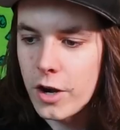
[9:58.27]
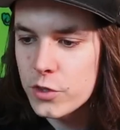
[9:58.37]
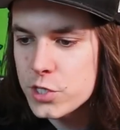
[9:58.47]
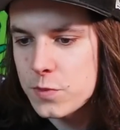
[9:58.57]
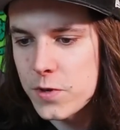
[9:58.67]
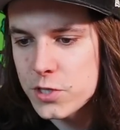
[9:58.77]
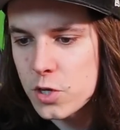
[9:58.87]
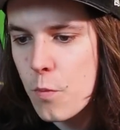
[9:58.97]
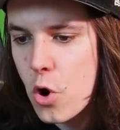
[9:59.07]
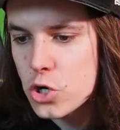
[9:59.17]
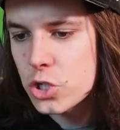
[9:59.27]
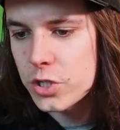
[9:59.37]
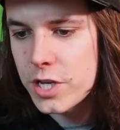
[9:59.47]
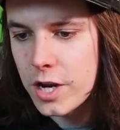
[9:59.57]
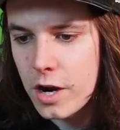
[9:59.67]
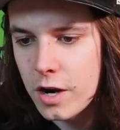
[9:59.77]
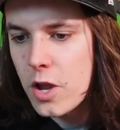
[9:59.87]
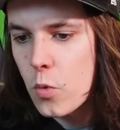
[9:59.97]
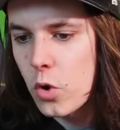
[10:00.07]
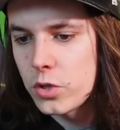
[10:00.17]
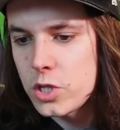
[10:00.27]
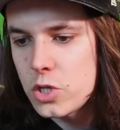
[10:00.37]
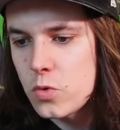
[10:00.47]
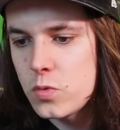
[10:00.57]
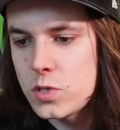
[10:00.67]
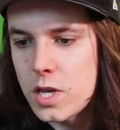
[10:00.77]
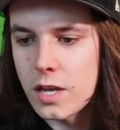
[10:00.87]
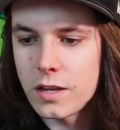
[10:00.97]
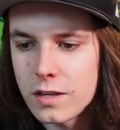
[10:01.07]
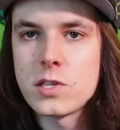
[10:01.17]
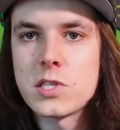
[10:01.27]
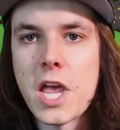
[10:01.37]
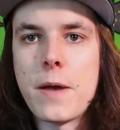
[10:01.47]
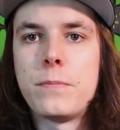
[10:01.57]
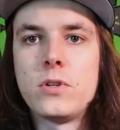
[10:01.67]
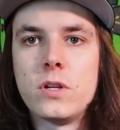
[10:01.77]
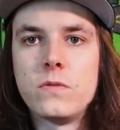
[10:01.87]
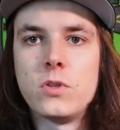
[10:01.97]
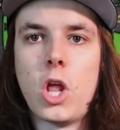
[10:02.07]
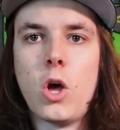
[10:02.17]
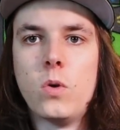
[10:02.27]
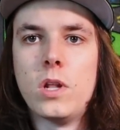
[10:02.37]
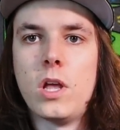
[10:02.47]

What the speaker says: And on the Smith's commercial here, they were only using the sample of low,